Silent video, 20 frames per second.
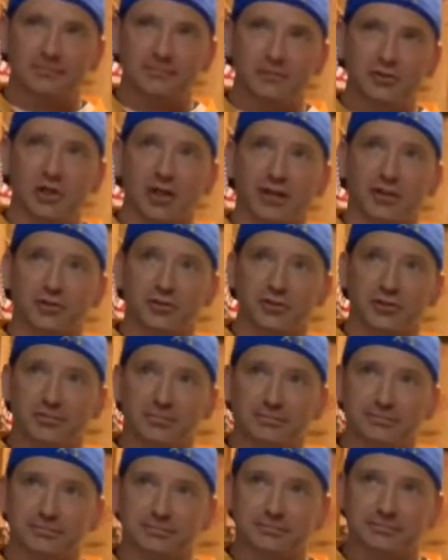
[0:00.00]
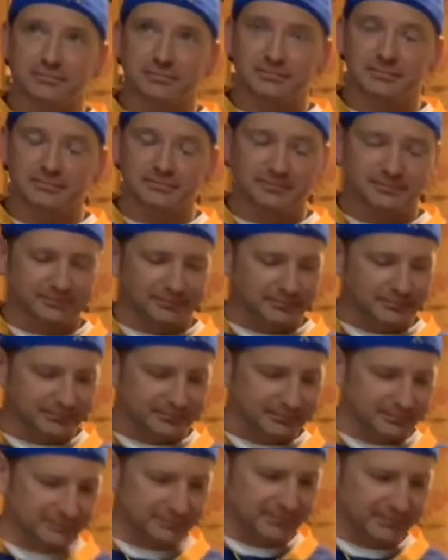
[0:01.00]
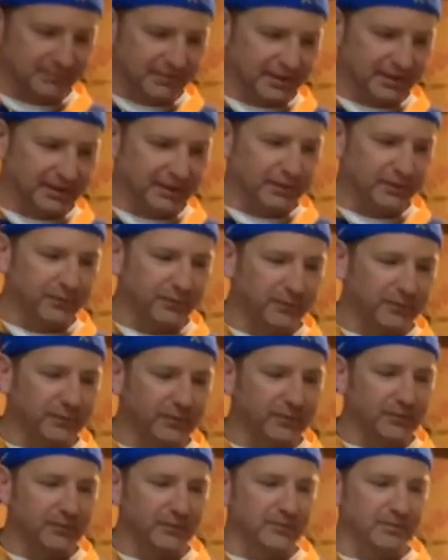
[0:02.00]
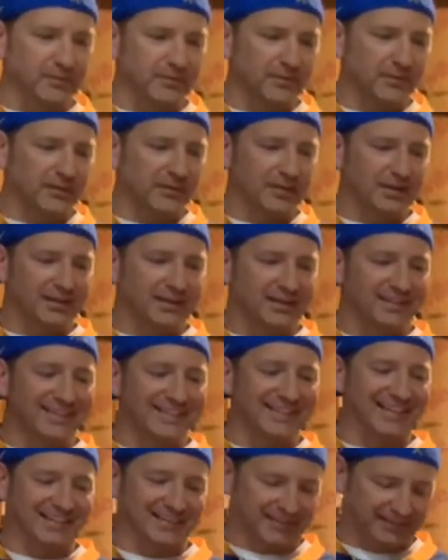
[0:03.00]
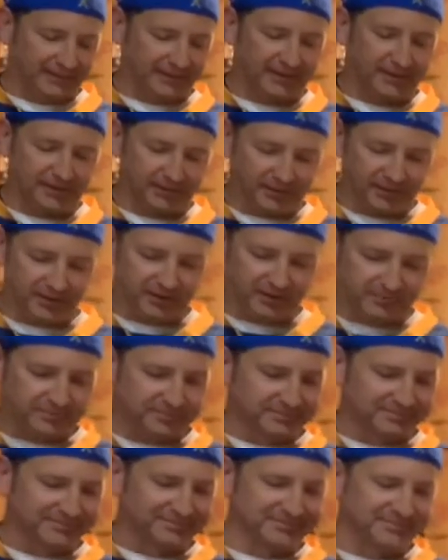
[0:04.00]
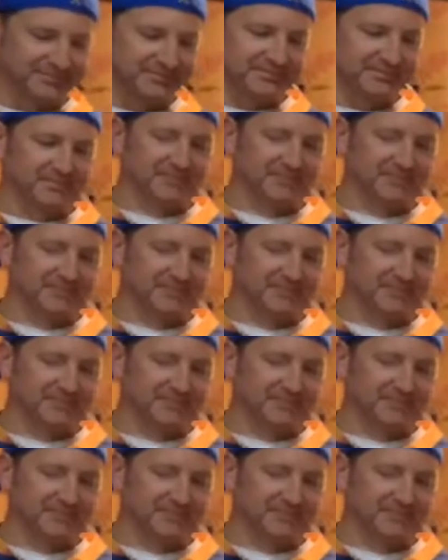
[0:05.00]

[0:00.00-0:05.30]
Josh. Fourth place. Sixth place. Mm, six. six. Sorry. Yeah,